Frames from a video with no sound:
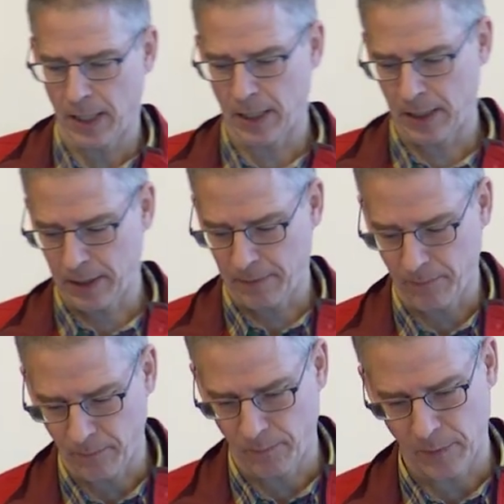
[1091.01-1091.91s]

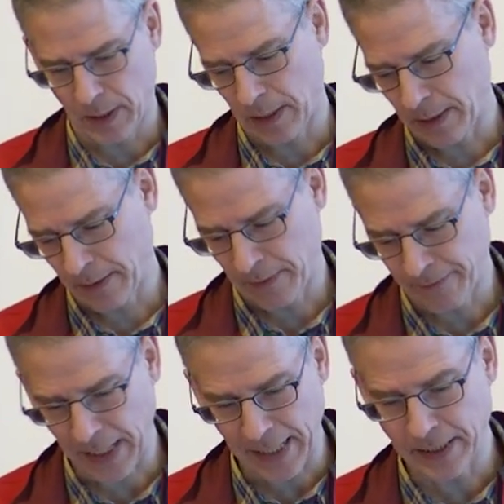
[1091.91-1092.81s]
um, uh, a
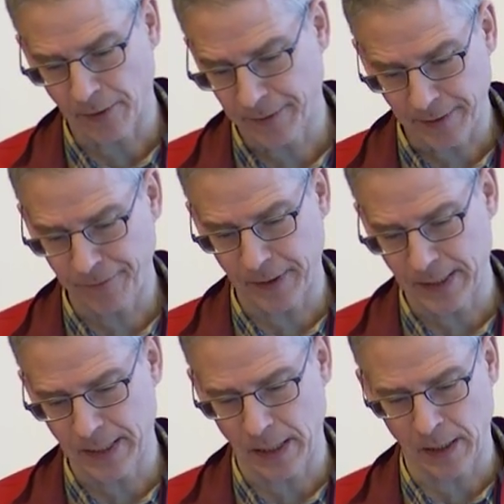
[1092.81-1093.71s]
variety of
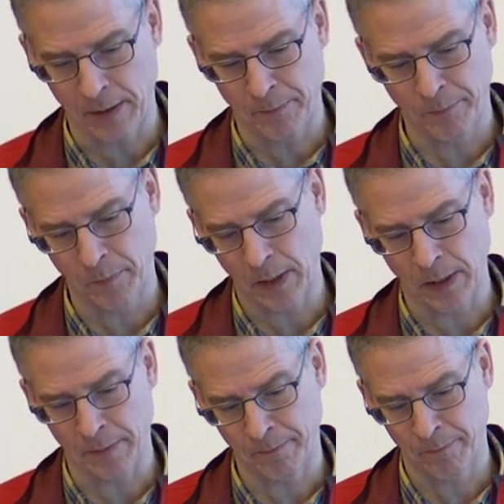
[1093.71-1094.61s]
different um,
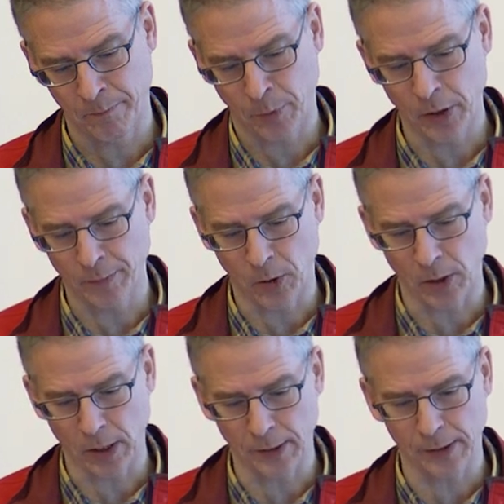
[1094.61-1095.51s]
um, point
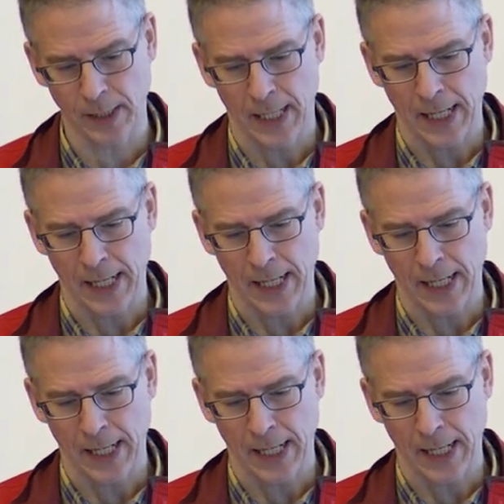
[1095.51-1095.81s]
models.